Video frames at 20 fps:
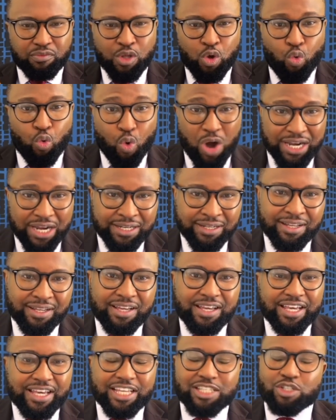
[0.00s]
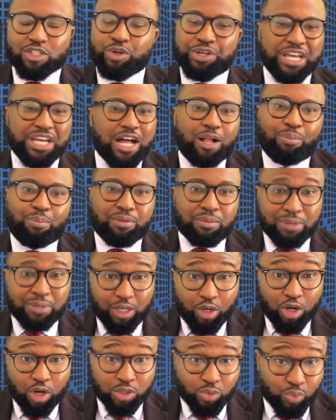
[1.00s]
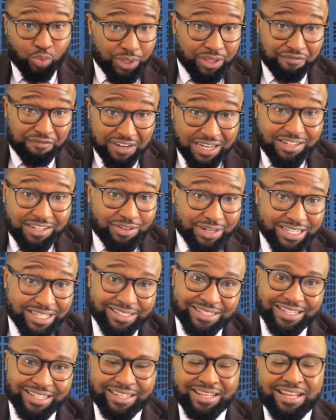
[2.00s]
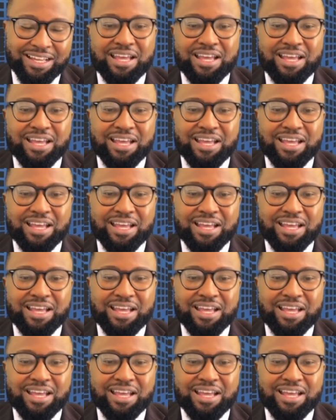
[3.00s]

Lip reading: One, it's going to help them a lot with fundraising.